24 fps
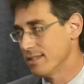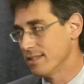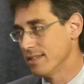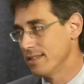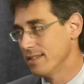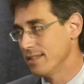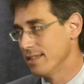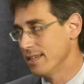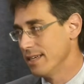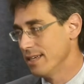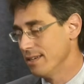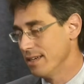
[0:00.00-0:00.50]

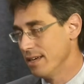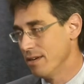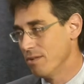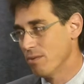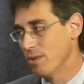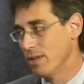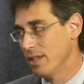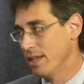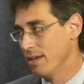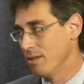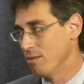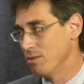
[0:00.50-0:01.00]
it
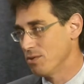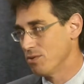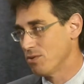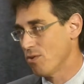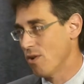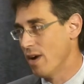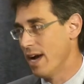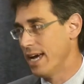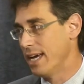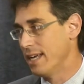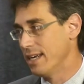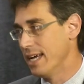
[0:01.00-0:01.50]
really was
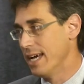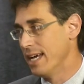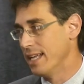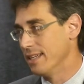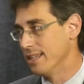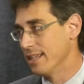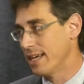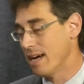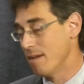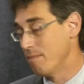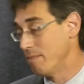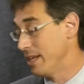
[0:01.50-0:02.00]
great, and
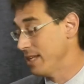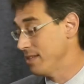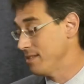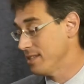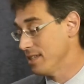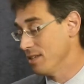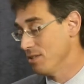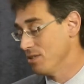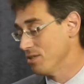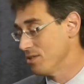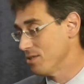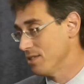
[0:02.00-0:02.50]
the company
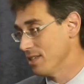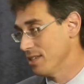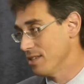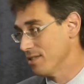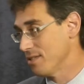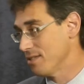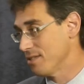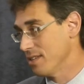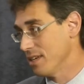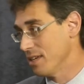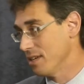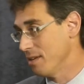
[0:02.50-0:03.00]
still
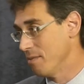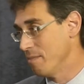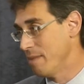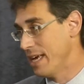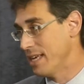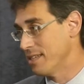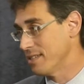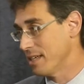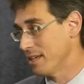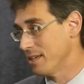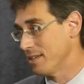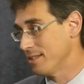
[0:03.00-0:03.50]
is an
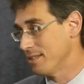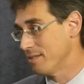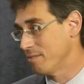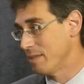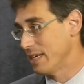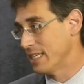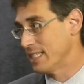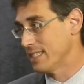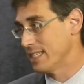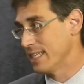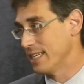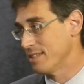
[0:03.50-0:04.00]
amazing
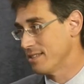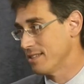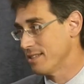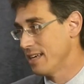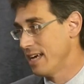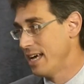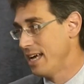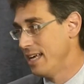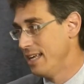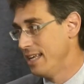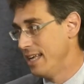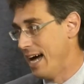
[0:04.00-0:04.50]
business.
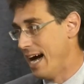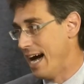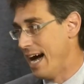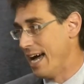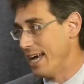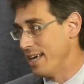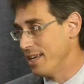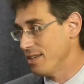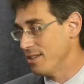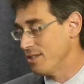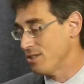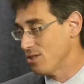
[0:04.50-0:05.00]

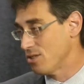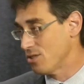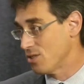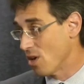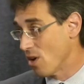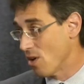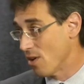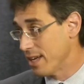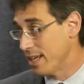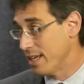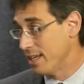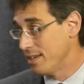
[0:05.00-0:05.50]
I
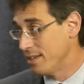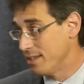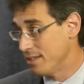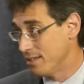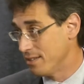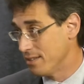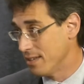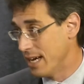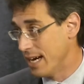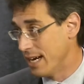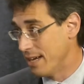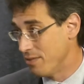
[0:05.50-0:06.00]
started
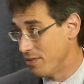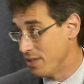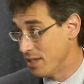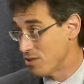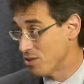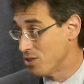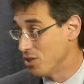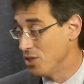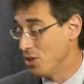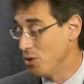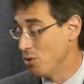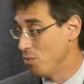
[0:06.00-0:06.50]

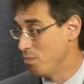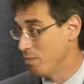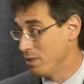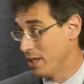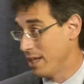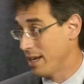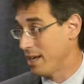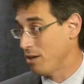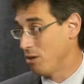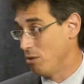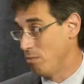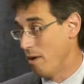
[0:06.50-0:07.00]
this new
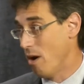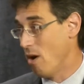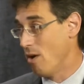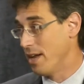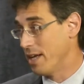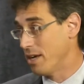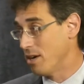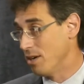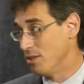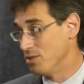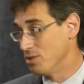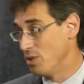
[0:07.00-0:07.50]
political
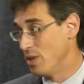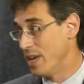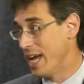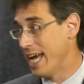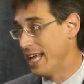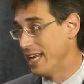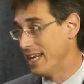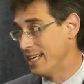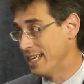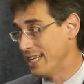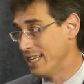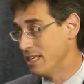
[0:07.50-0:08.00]
party called
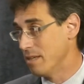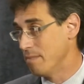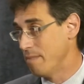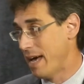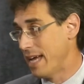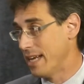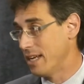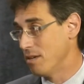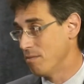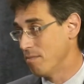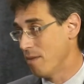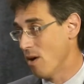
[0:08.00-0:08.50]
United
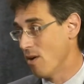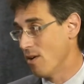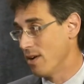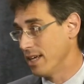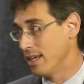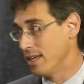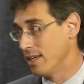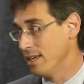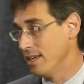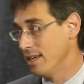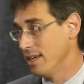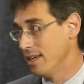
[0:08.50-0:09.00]
Independent
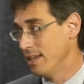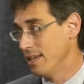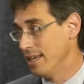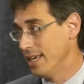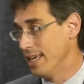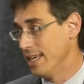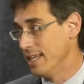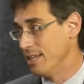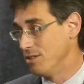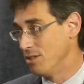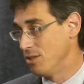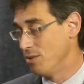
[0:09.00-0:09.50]
Party
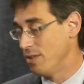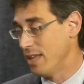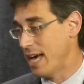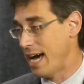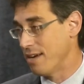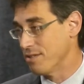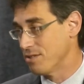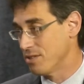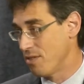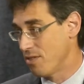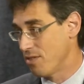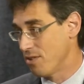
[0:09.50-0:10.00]
in
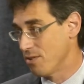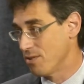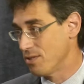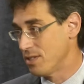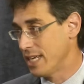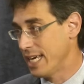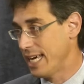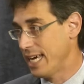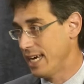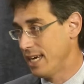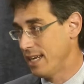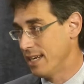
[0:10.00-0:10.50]

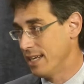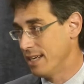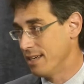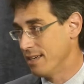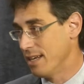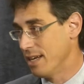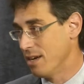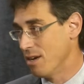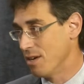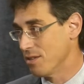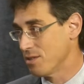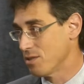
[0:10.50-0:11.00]
2013
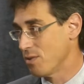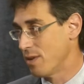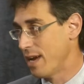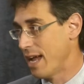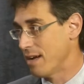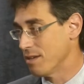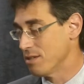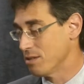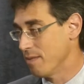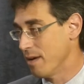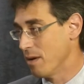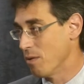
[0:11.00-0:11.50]
and also
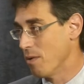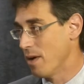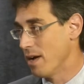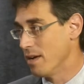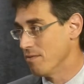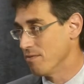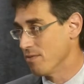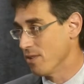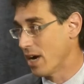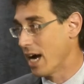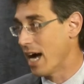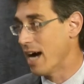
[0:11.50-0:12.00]
announced my run
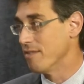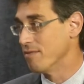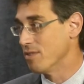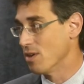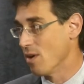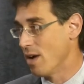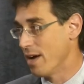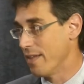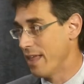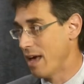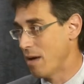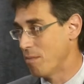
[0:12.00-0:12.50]
for
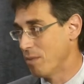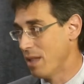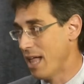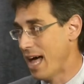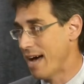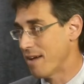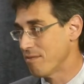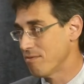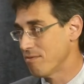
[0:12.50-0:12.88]
governor on that platform.